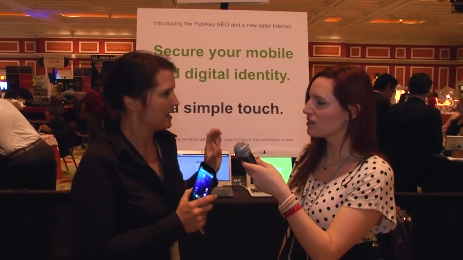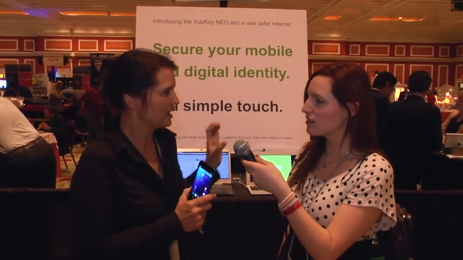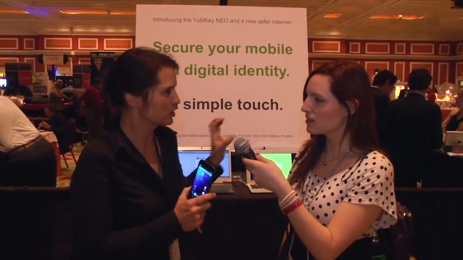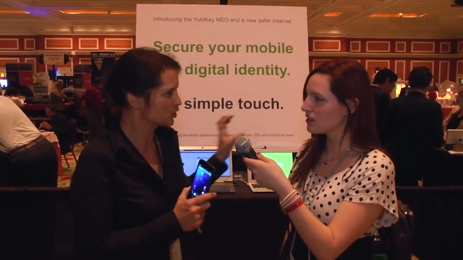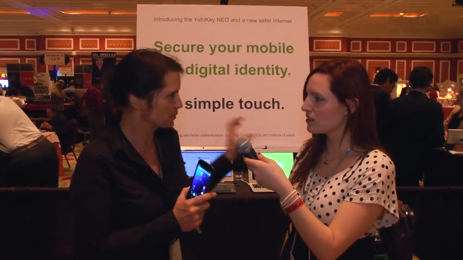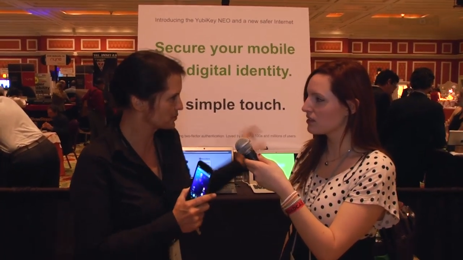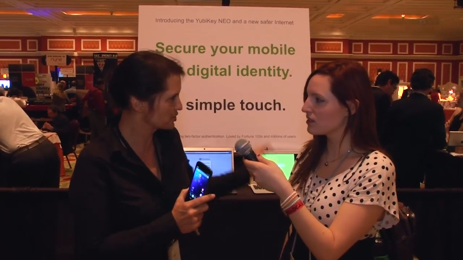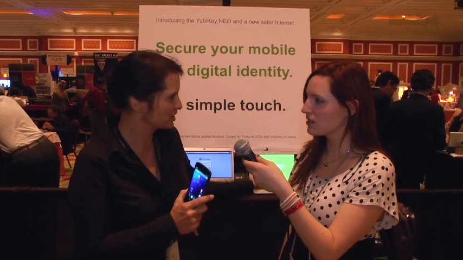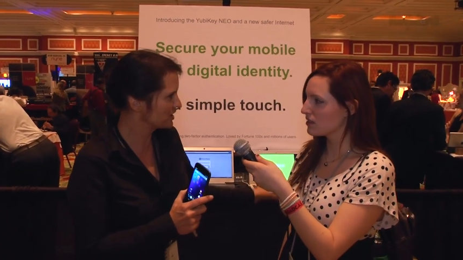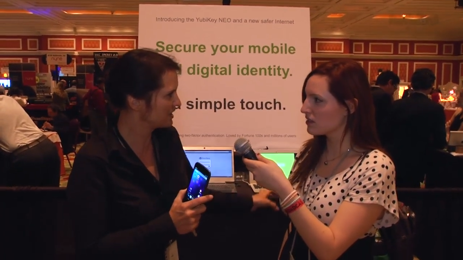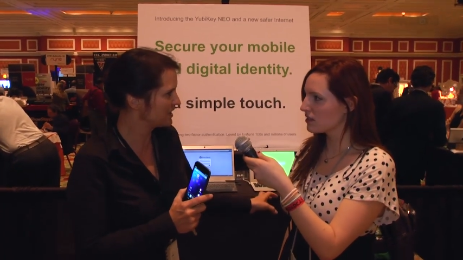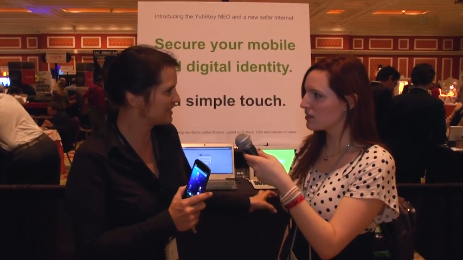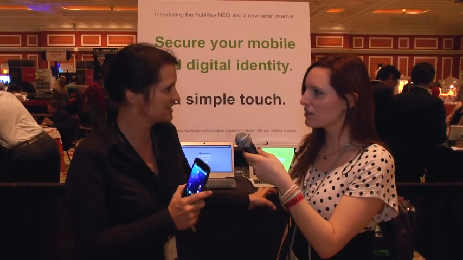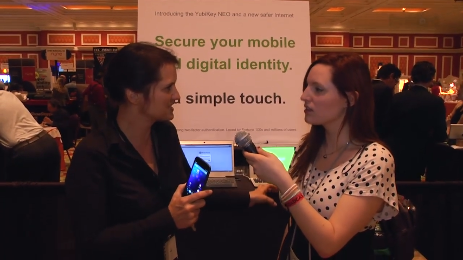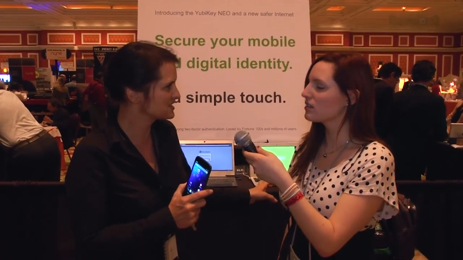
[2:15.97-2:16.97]
Speaker 1: encryption
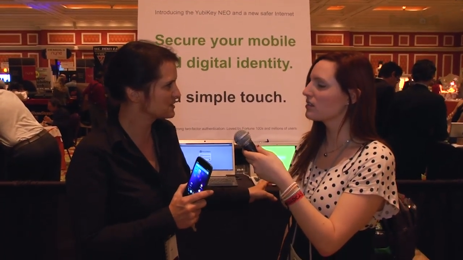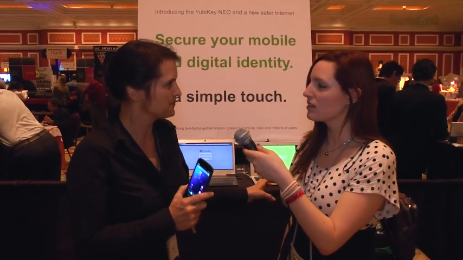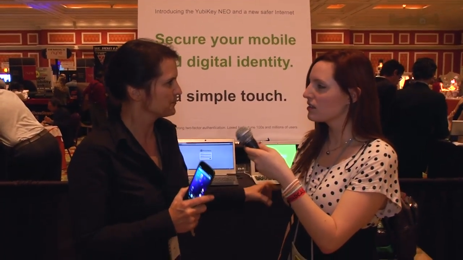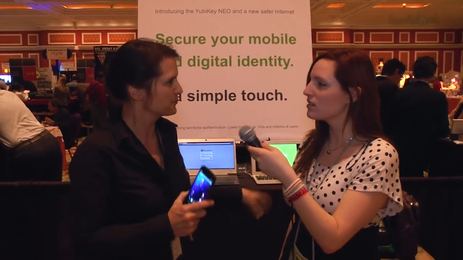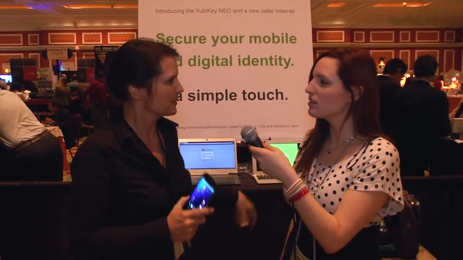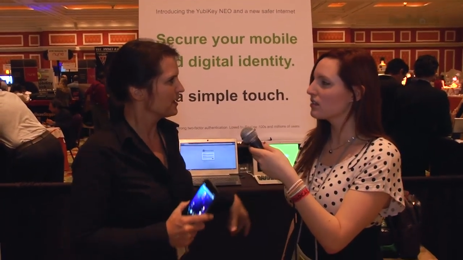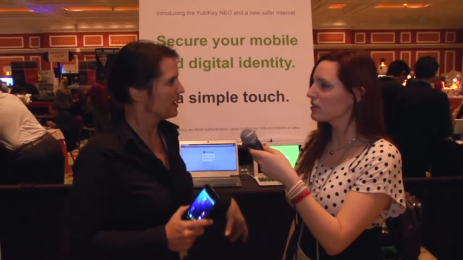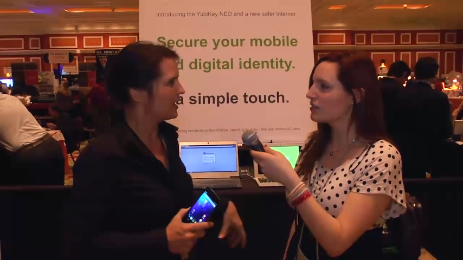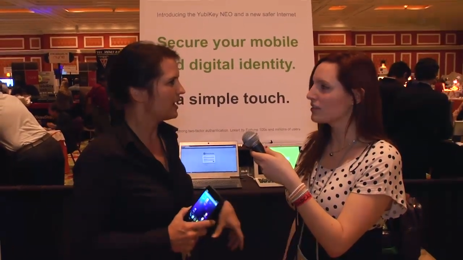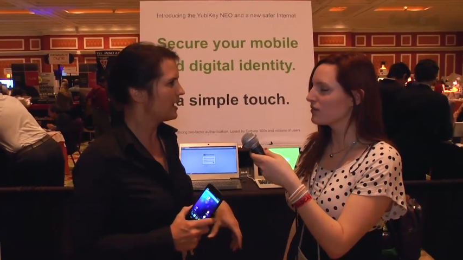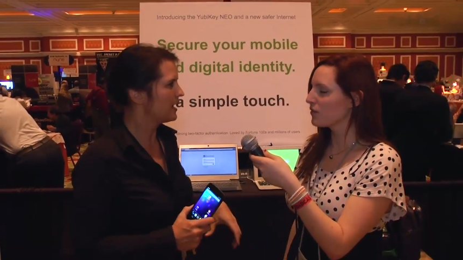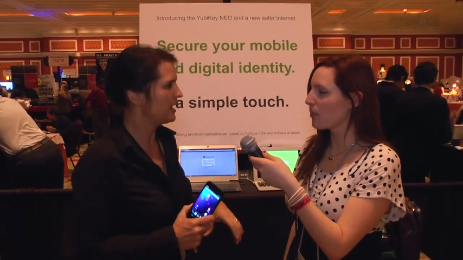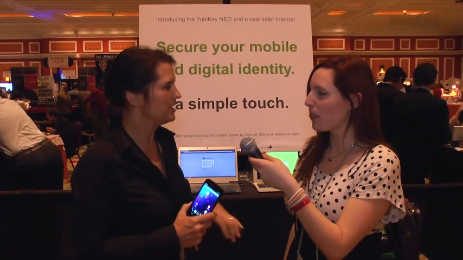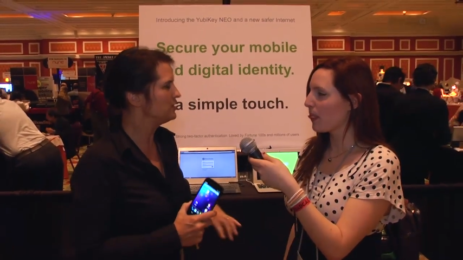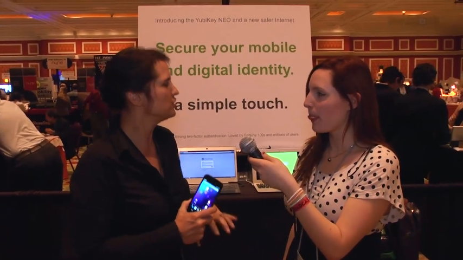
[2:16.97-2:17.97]
keys,
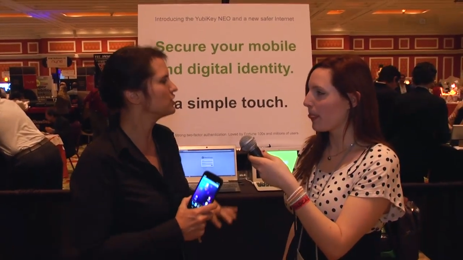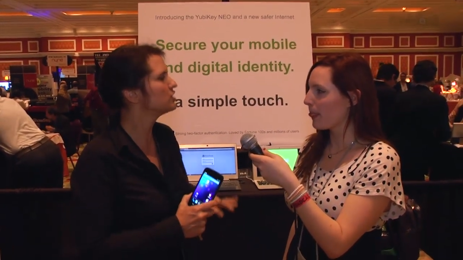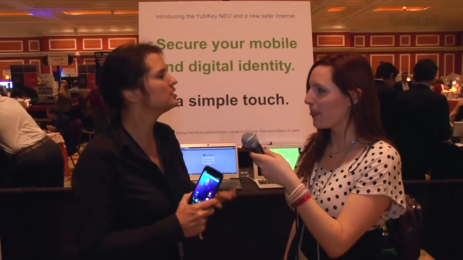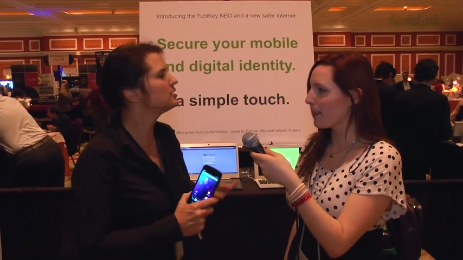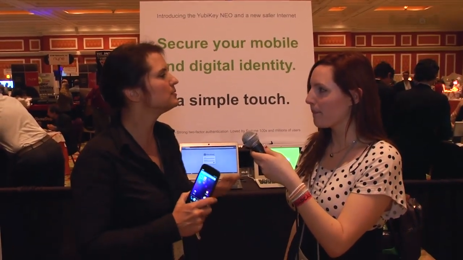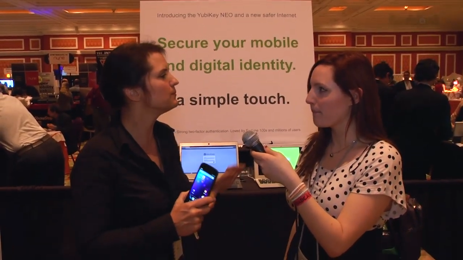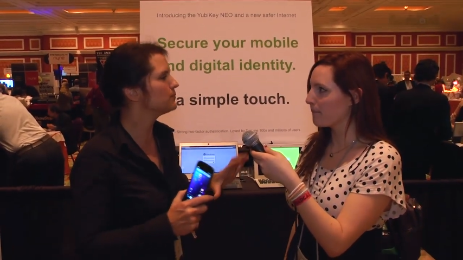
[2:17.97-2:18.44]
and you can